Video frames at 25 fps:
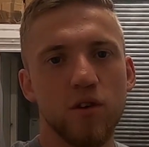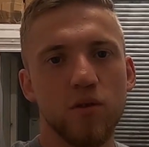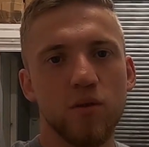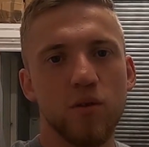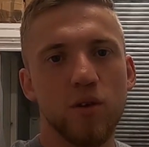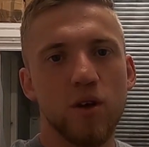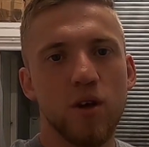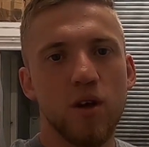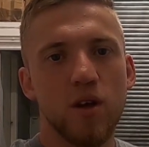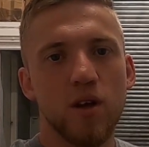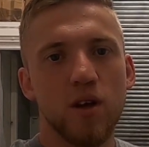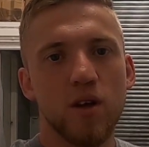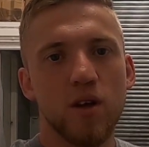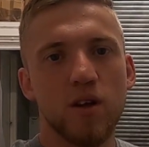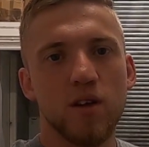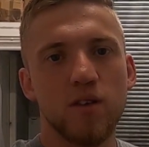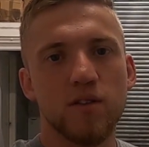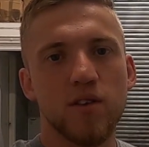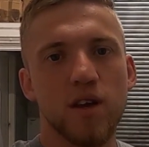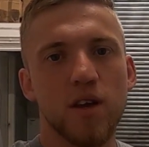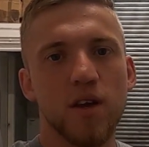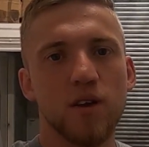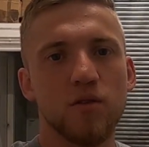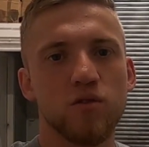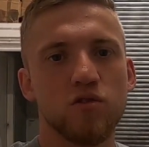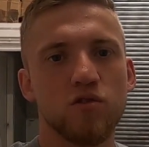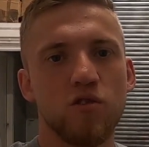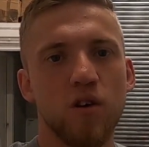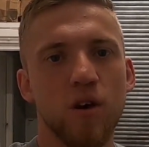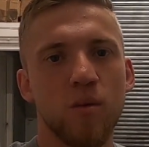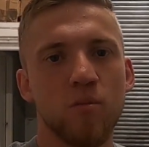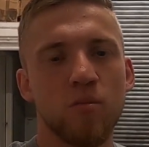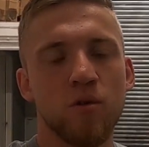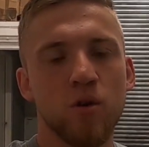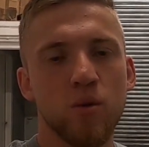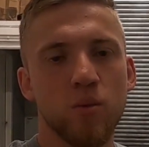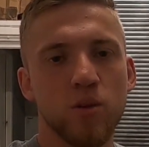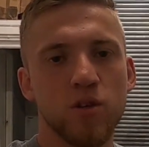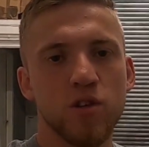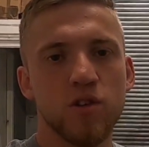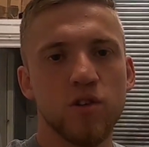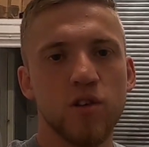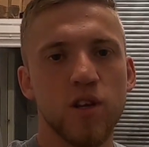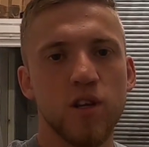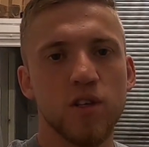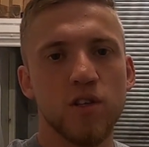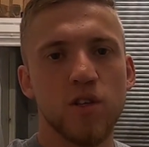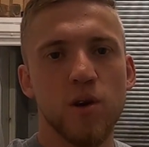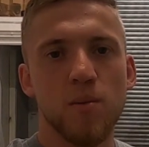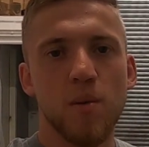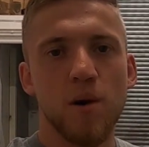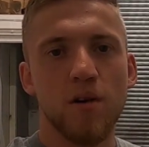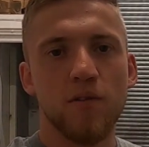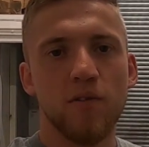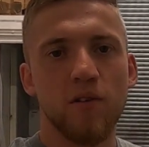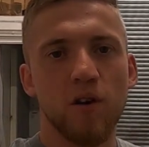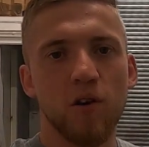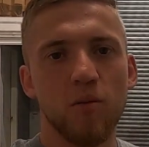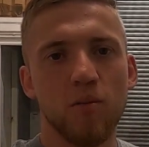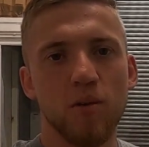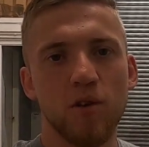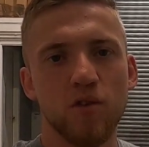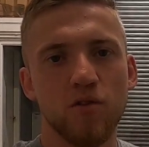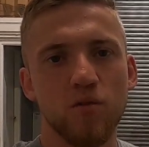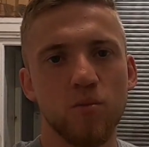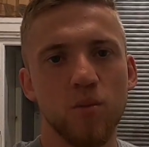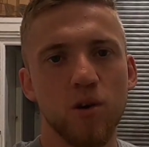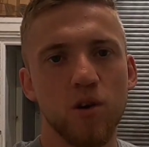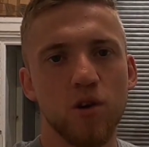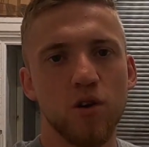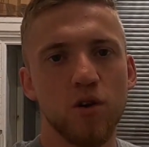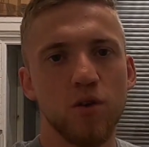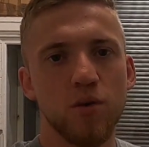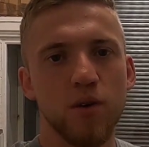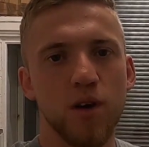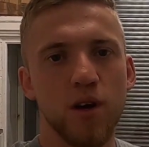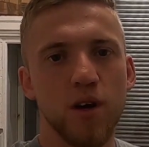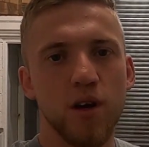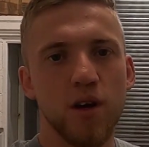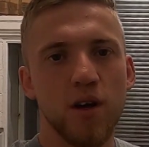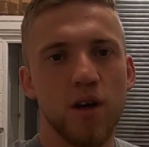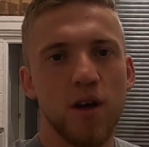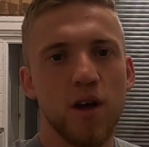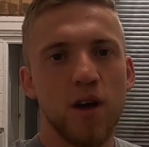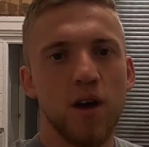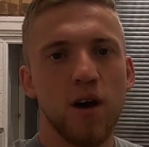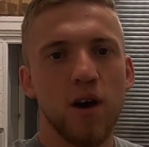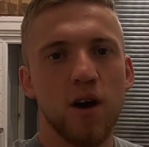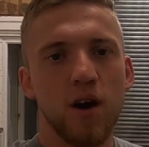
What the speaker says: So let's head out to Cranbrook, which is literally about 5 minutes from my unit,